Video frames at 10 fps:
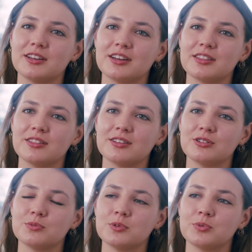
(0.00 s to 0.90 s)
I think that
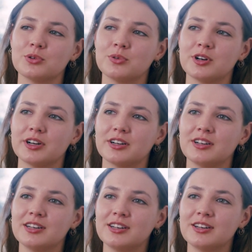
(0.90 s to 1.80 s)
there's people who are
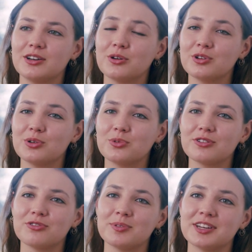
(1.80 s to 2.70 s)
going to work
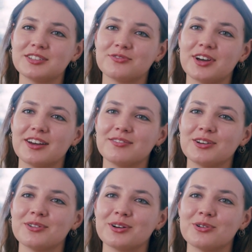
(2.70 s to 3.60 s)
from 8 to 5 and
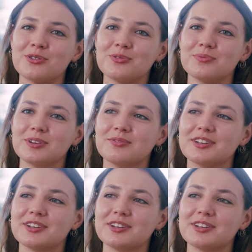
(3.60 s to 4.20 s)
going home and